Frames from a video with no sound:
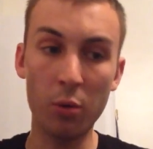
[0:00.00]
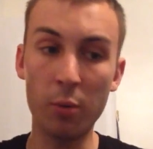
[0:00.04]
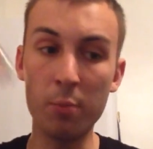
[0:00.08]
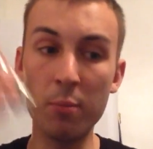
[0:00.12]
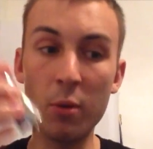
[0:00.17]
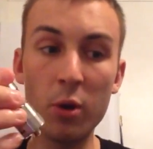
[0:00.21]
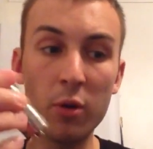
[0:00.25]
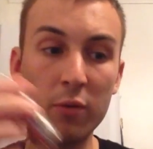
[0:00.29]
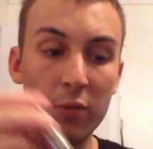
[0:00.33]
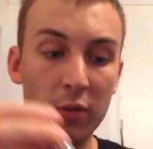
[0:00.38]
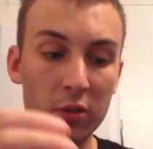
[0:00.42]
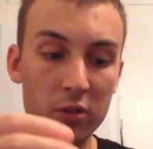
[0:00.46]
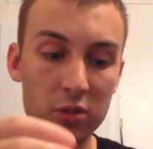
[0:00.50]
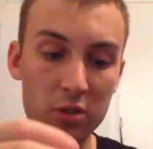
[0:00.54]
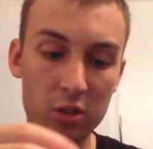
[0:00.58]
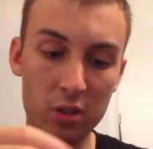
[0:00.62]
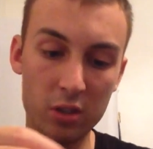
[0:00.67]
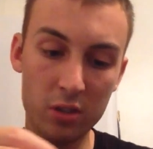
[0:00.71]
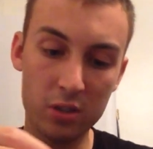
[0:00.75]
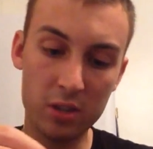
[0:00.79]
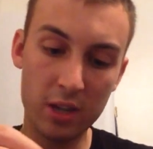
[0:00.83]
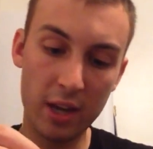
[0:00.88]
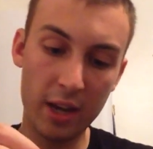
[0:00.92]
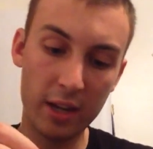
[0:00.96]
We'll move on to
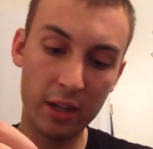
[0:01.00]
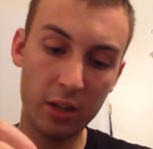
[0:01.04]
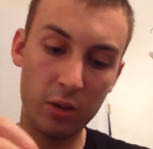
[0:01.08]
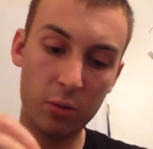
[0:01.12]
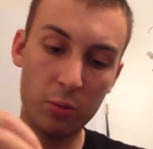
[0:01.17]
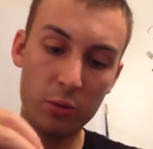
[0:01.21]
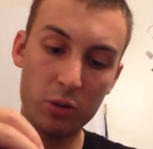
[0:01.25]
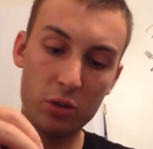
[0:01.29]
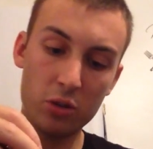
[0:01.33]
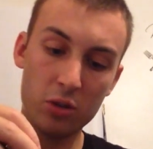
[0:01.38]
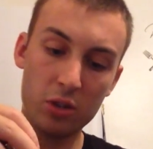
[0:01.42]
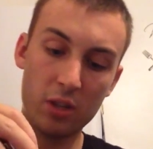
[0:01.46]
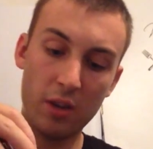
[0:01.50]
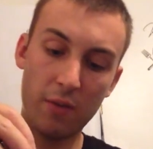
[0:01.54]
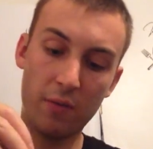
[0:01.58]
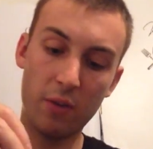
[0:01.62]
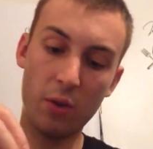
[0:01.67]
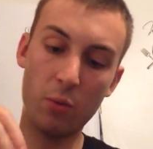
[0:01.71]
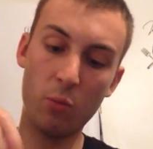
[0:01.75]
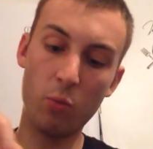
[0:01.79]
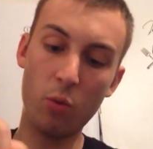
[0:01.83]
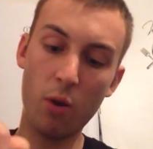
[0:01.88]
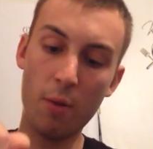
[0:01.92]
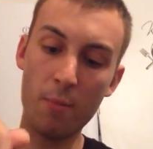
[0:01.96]
the tank. We'll just give
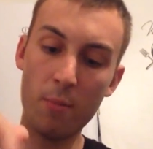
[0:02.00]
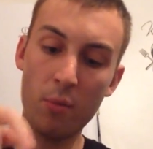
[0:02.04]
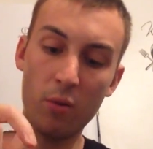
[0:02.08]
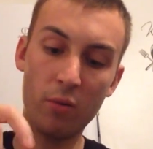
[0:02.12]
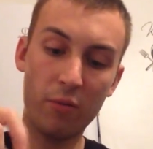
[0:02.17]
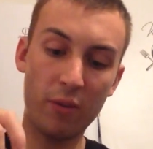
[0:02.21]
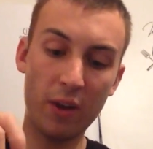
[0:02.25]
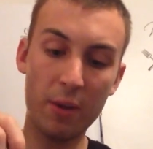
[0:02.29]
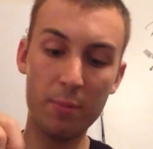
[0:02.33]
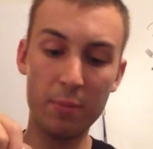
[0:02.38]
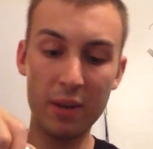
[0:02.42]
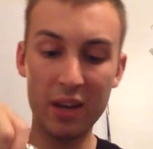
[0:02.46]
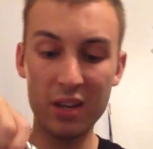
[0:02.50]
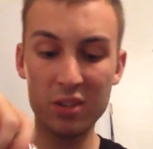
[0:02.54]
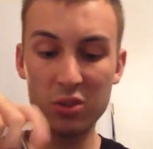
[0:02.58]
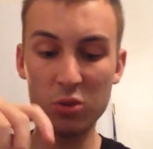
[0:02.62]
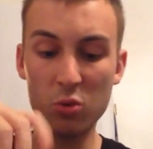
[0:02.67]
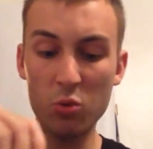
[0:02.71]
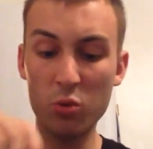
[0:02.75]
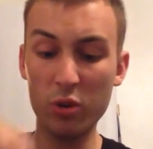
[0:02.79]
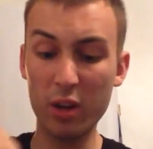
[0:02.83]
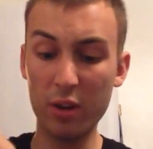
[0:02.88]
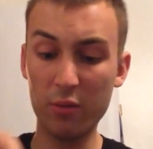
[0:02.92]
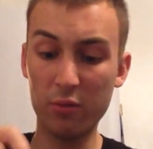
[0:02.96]
it one more vape.
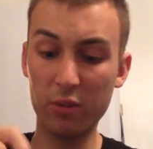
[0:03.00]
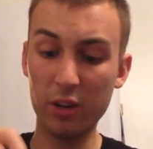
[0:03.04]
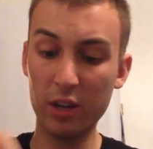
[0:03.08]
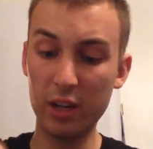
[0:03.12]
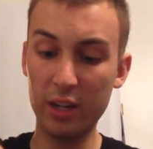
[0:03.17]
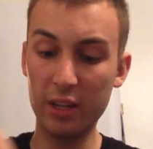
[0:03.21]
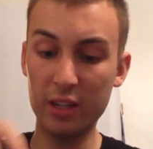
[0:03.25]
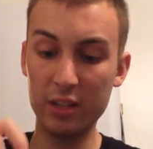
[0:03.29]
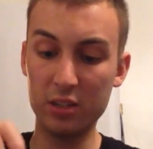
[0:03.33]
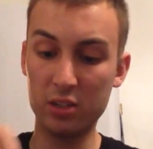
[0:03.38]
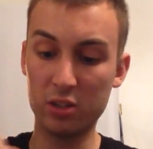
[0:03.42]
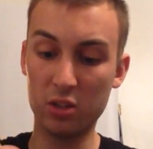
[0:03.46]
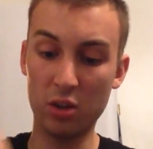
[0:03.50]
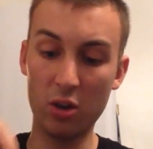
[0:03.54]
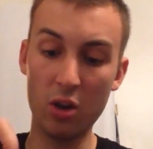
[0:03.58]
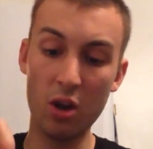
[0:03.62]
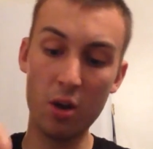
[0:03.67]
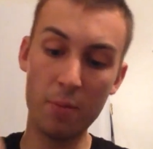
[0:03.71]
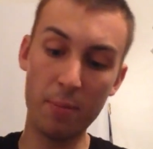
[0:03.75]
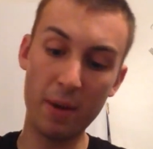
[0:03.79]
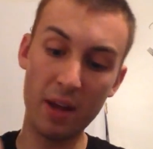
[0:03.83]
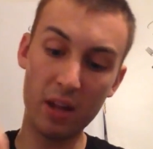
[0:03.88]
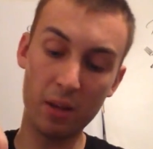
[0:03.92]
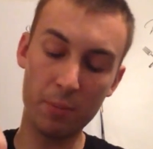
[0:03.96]
That's all there really is to
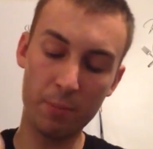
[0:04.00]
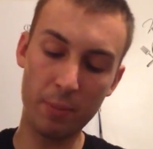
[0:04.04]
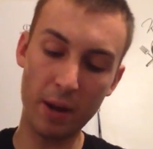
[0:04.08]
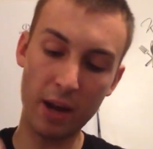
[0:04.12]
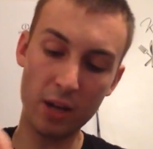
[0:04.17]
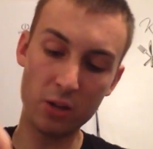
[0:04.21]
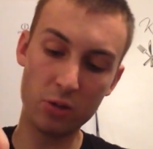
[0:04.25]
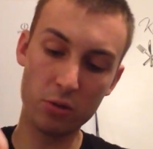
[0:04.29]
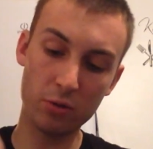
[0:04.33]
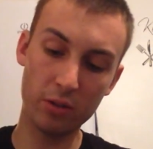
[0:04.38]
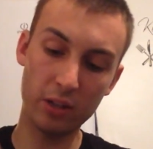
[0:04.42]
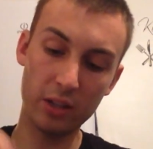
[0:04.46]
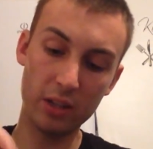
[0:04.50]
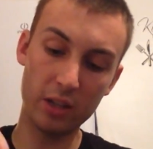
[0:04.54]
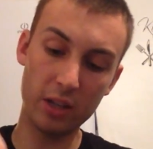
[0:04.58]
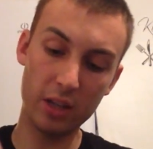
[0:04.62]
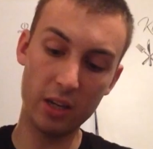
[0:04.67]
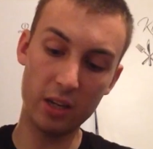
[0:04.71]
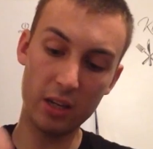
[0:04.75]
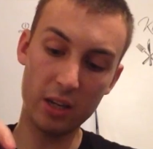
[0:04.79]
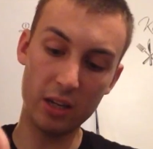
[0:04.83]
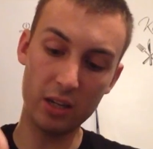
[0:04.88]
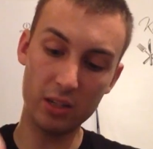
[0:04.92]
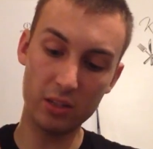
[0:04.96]
know about the battery
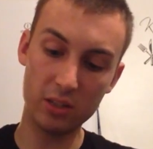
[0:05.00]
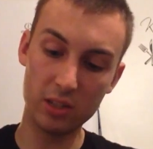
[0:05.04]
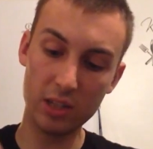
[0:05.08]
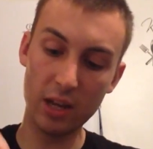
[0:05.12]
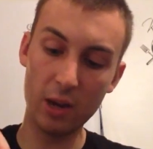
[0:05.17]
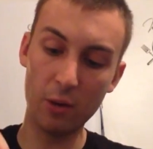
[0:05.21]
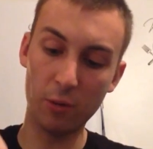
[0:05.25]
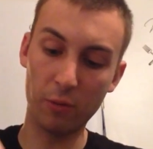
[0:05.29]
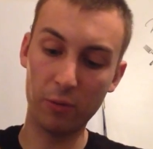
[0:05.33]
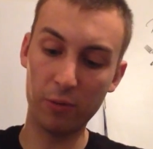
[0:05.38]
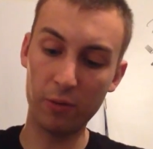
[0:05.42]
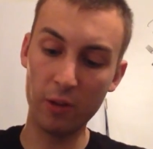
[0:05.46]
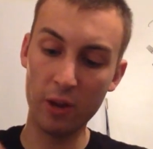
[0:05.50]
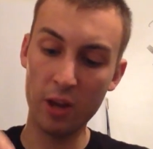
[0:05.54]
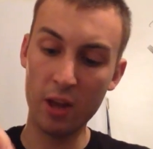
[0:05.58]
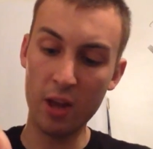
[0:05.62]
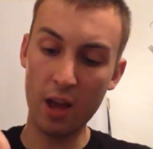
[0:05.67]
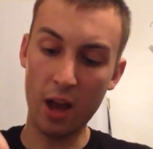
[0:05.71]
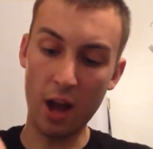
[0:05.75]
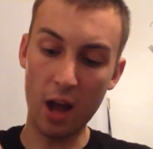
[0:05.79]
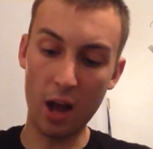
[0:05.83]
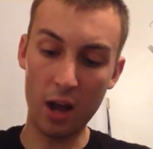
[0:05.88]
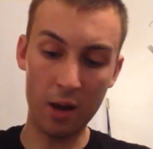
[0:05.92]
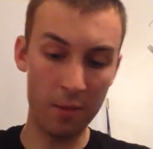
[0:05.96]
itself.
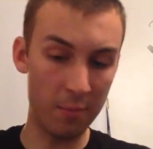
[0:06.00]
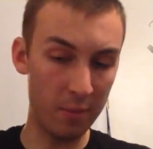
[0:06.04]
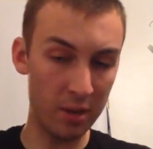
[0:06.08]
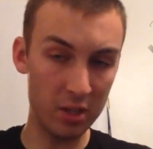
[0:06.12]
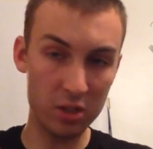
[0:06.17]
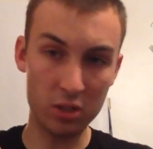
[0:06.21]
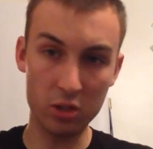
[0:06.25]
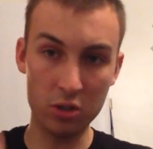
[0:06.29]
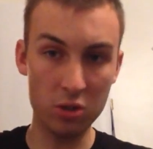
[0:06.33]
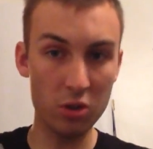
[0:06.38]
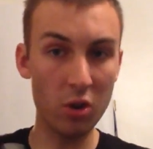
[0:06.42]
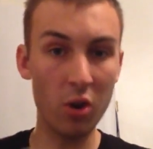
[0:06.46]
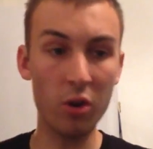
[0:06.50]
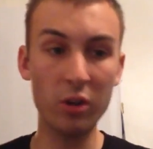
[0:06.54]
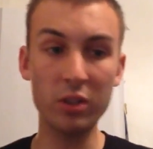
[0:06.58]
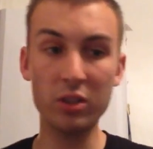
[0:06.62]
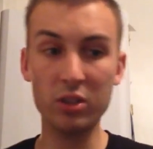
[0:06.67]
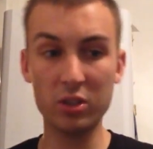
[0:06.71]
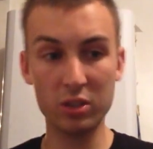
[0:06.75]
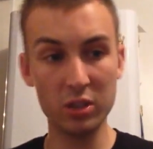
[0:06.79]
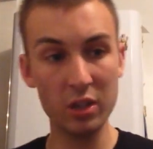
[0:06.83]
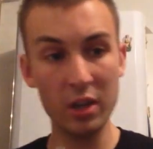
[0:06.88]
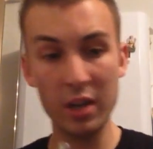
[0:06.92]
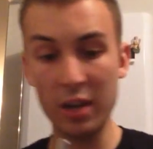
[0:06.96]
It's a
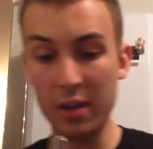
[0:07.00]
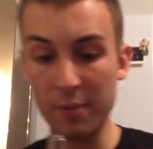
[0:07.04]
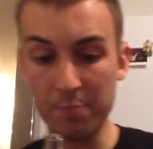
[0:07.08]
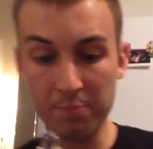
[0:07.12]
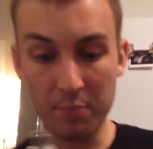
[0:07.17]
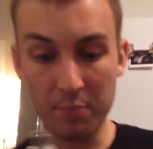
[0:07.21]
nice,